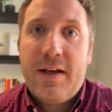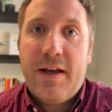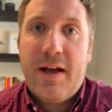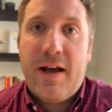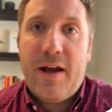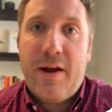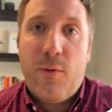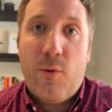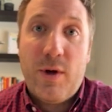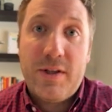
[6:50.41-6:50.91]

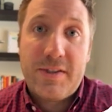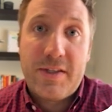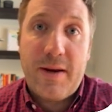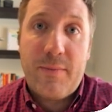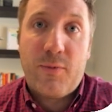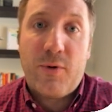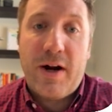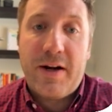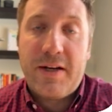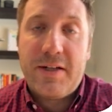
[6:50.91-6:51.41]
and once
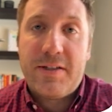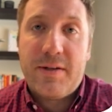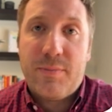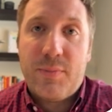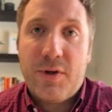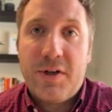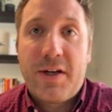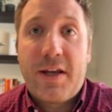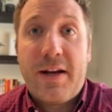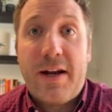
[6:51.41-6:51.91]
I'm ready to
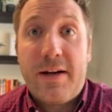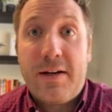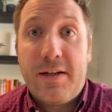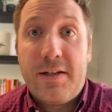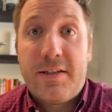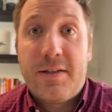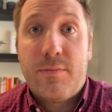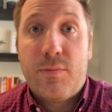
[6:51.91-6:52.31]
book and I need